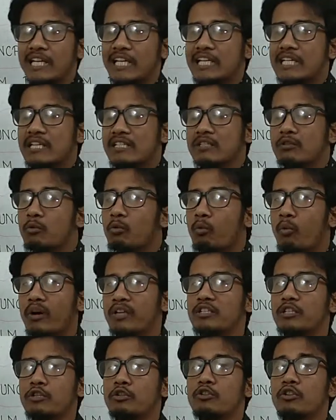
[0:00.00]
he doesn't
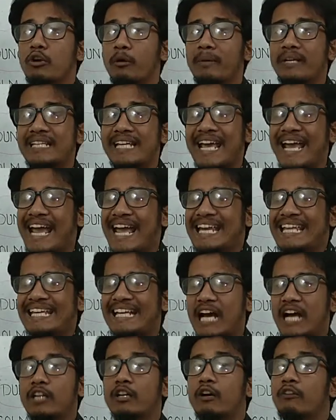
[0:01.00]
want to commit any
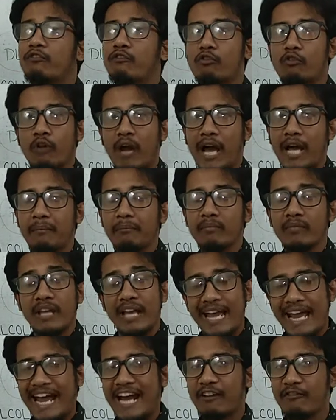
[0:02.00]
kind of
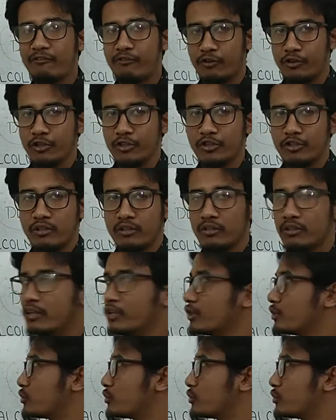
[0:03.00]
crime at first.